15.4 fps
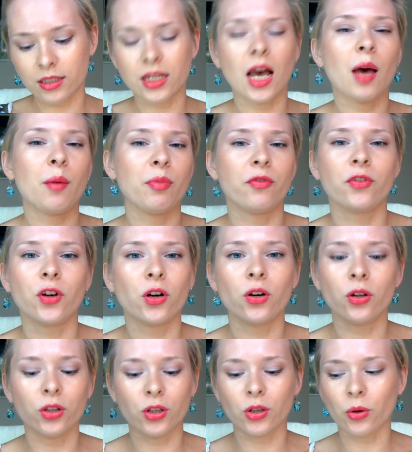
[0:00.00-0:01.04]
type of
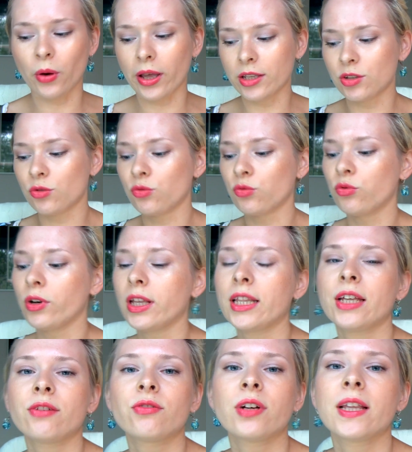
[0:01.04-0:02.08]
girl, you know, has
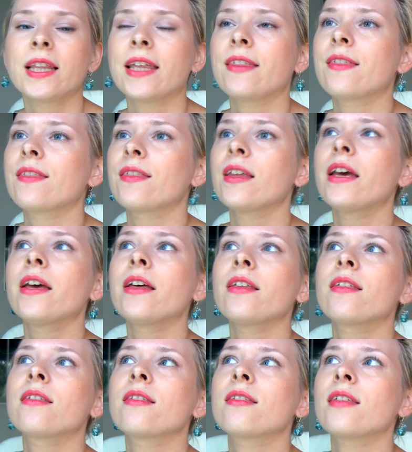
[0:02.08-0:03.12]
really
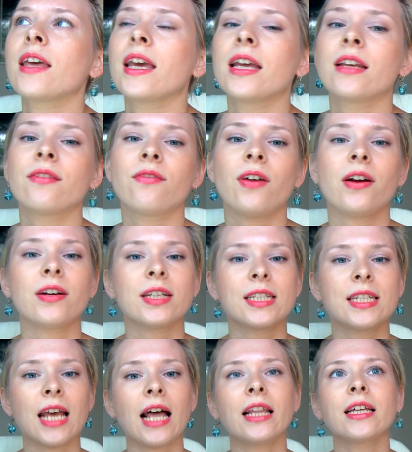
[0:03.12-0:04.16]
thin, very
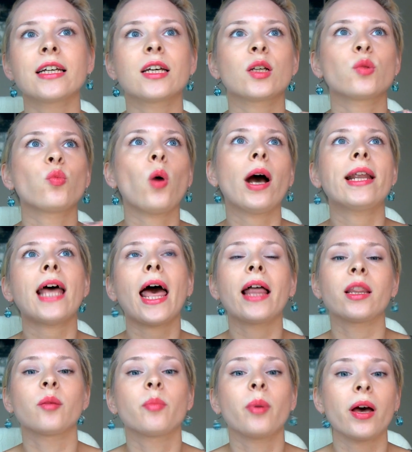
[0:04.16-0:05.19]
delicate white
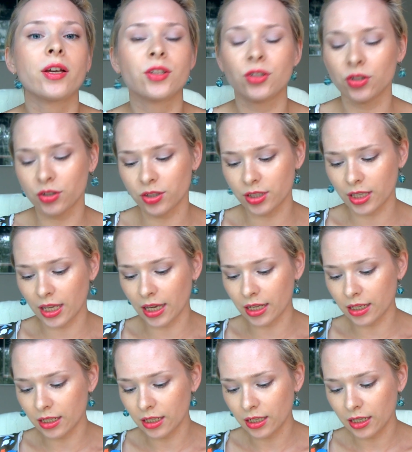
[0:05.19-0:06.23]
alabaster
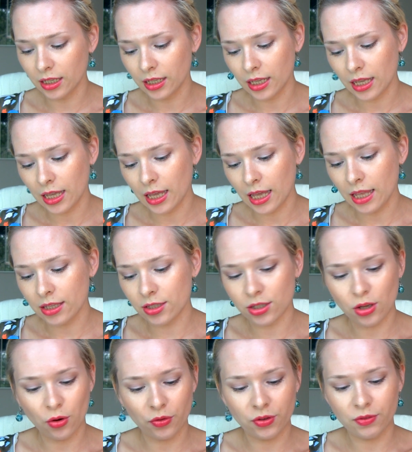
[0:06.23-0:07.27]
skin.
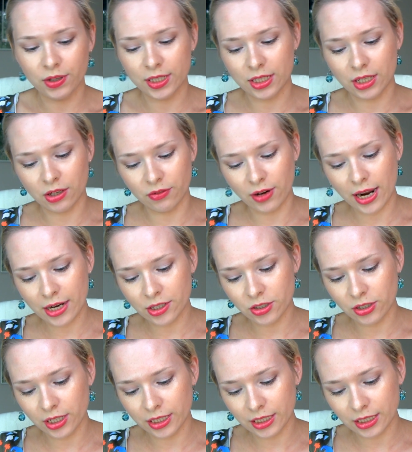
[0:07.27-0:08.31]
So there is
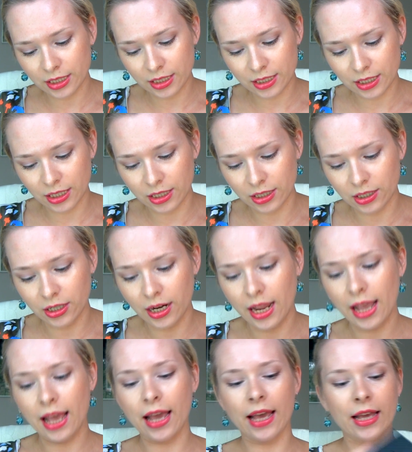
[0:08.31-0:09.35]
corrector and
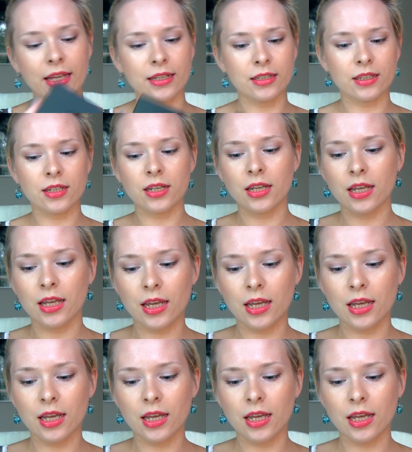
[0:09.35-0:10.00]
concealer and